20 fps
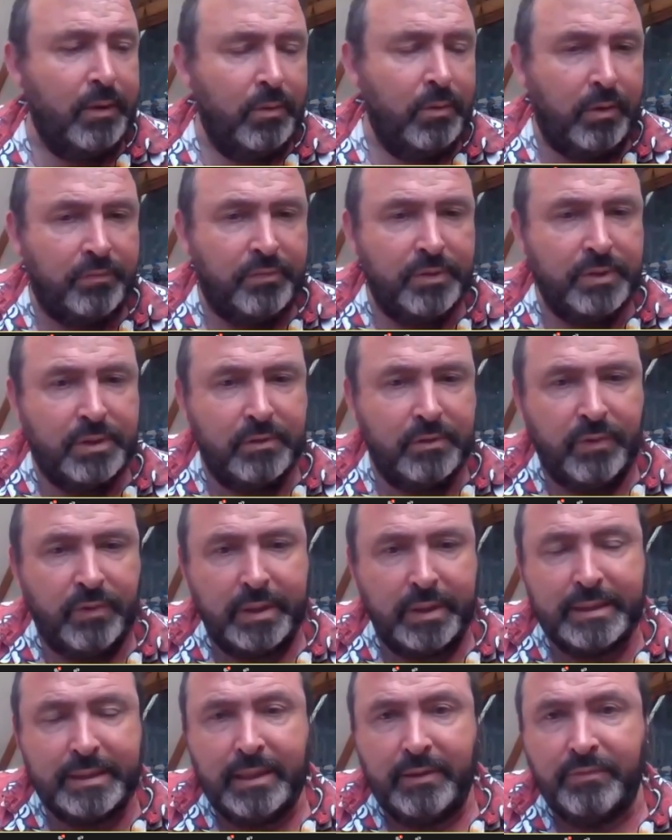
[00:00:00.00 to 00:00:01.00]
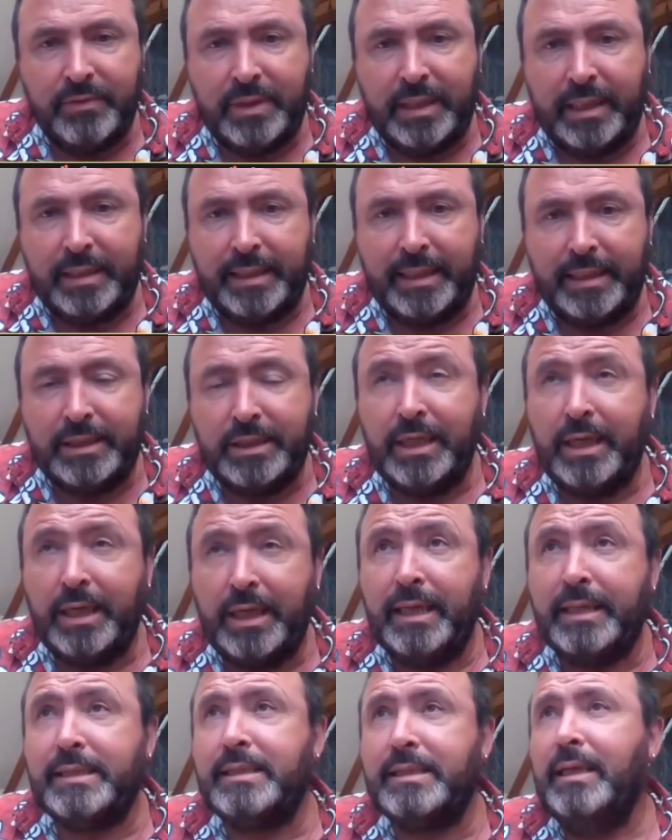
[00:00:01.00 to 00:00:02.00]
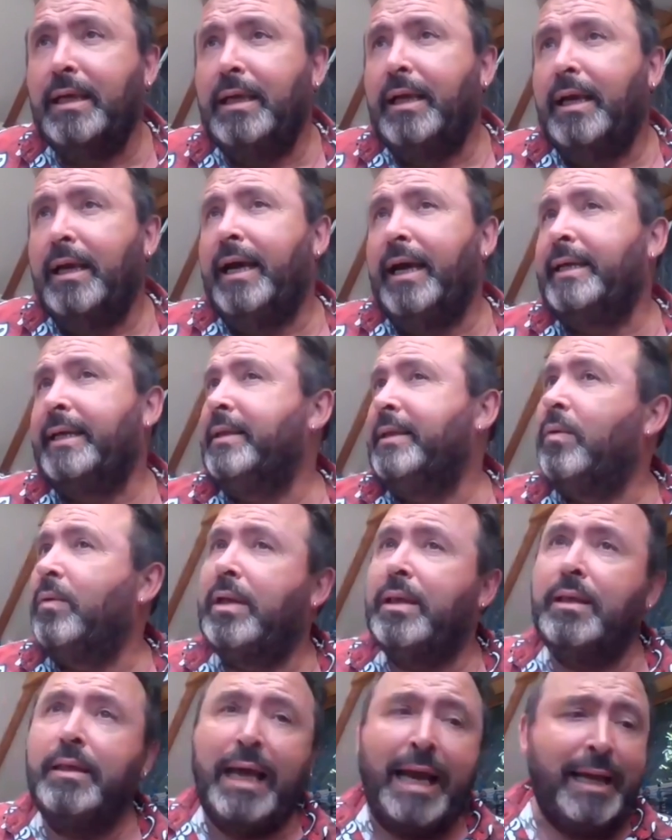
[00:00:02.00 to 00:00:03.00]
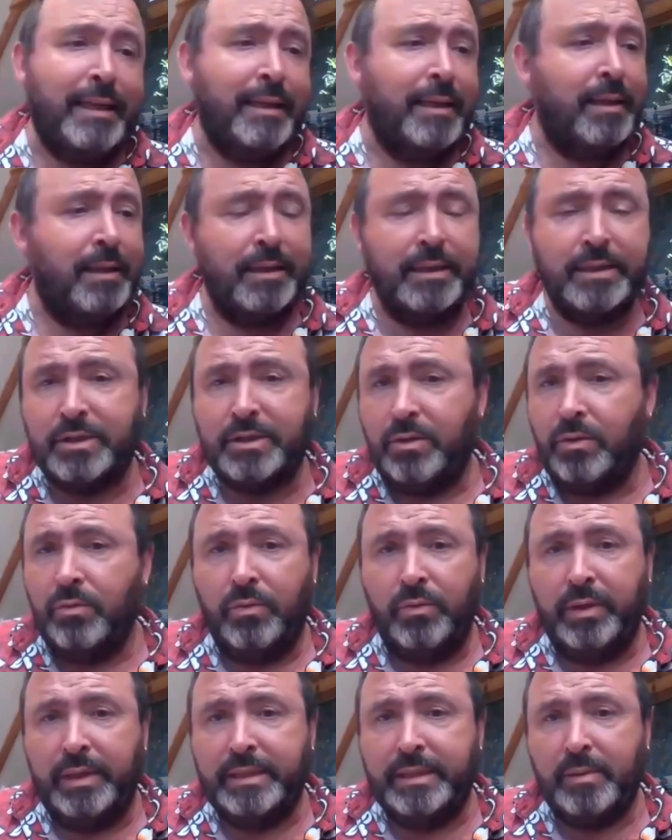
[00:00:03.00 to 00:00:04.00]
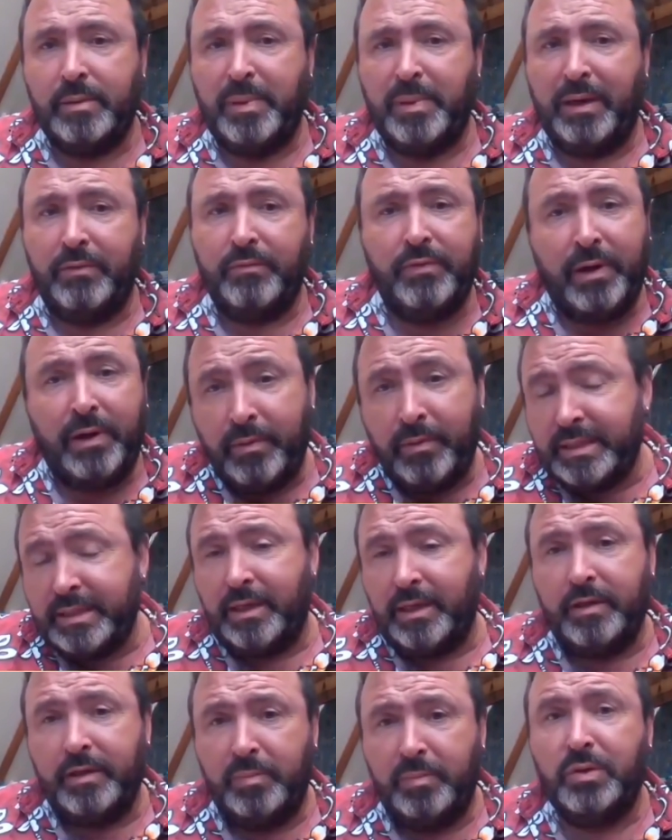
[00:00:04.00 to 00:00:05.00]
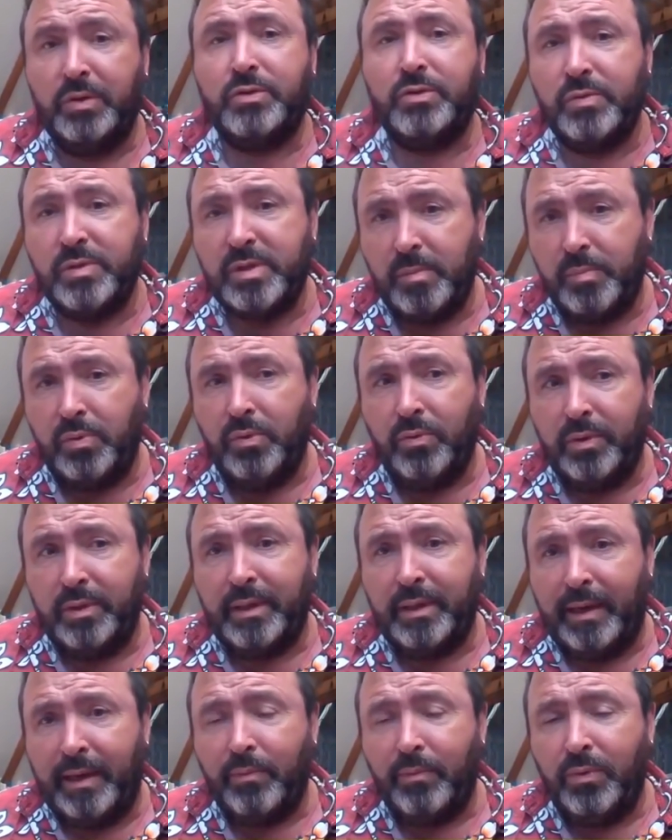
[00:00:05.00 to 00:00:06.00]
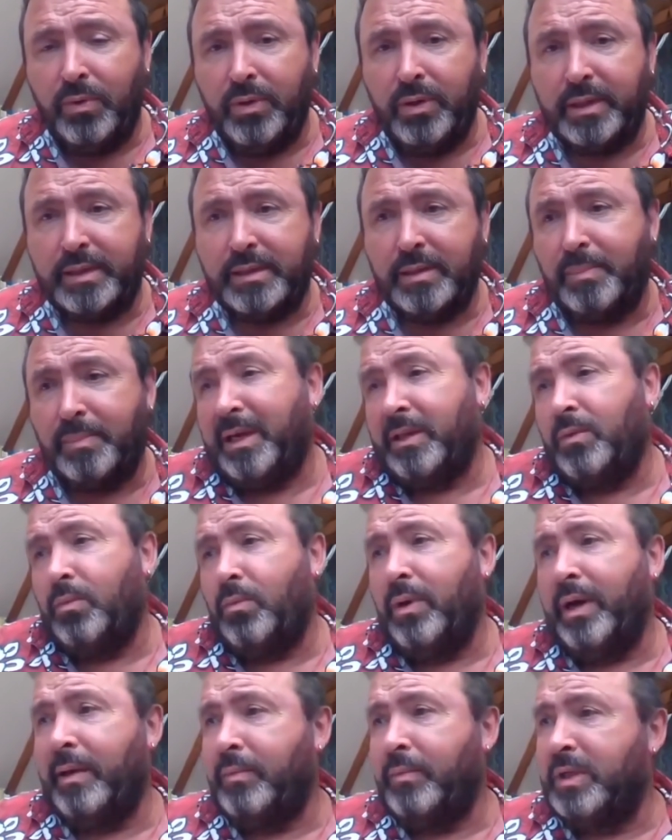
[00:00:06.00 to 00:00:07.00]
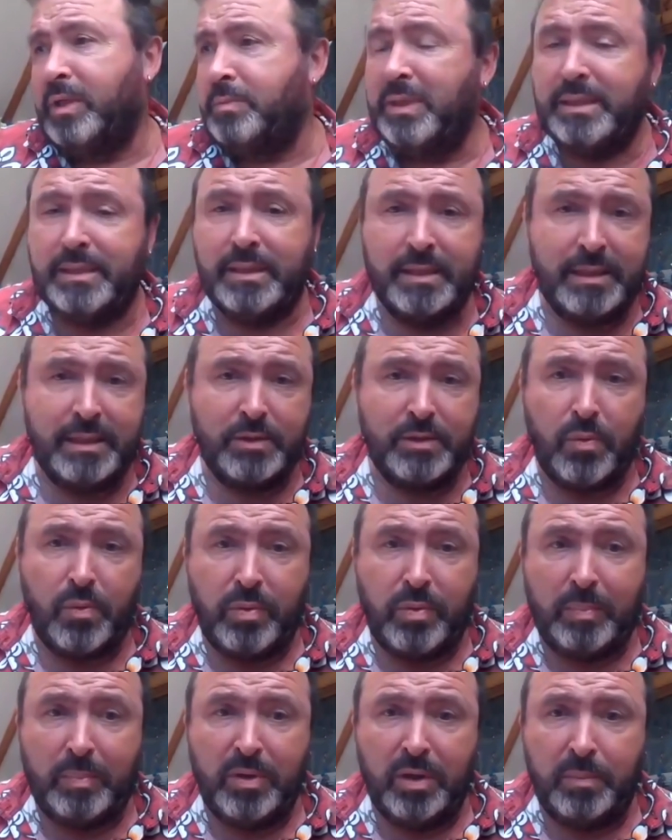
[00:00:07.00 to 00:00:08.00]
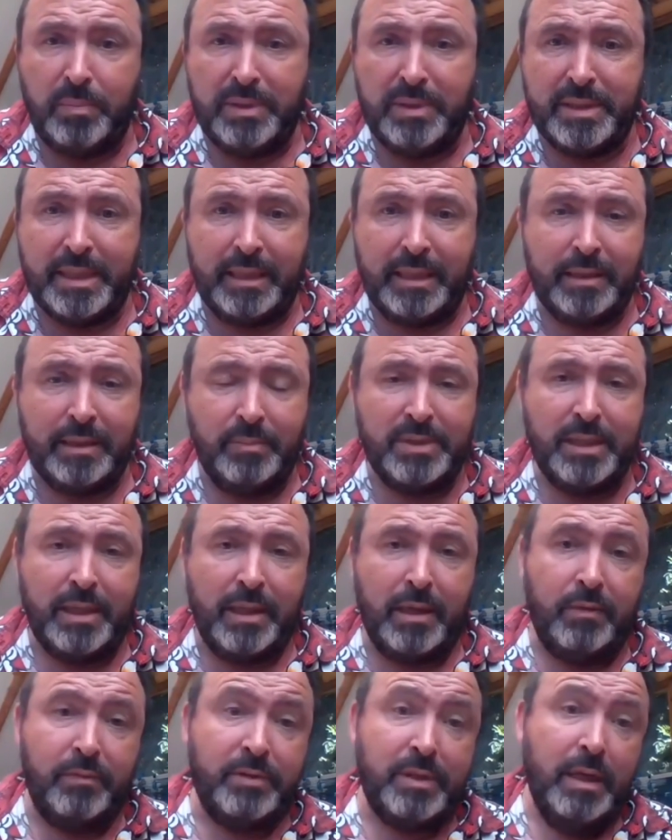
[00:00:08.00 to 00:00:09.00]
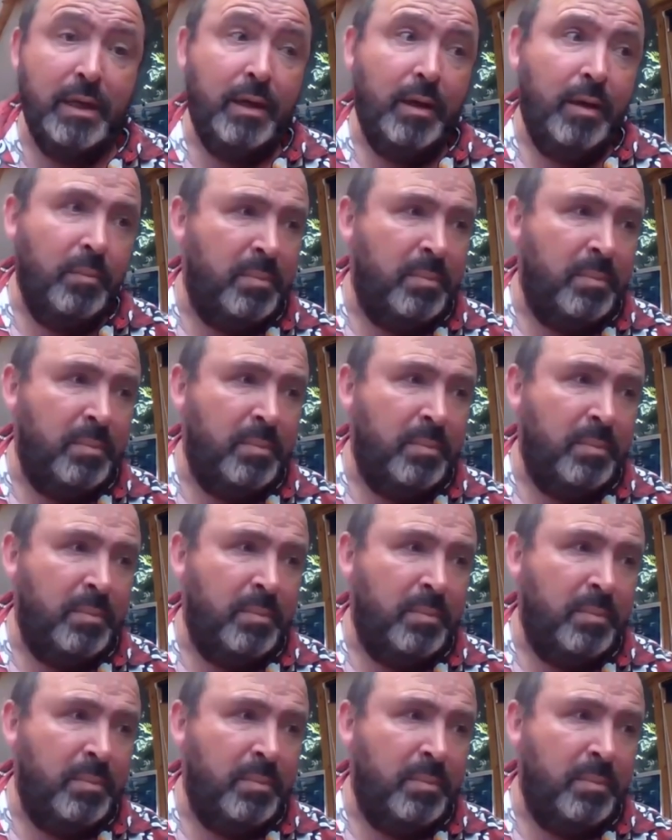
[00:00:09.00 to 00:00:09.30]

who offered to volunteer for the NHS? And there were endless stories about various kind of mutual support networks, about the way in which businesses were repurposing themselves,